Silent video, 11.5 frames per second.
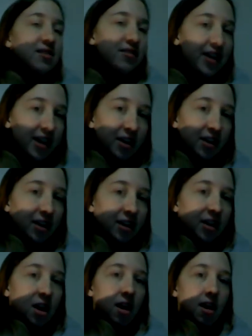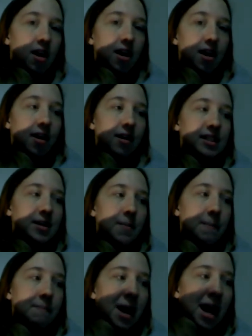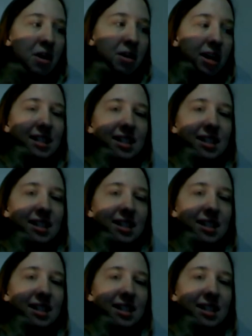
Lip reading: of here. It's about a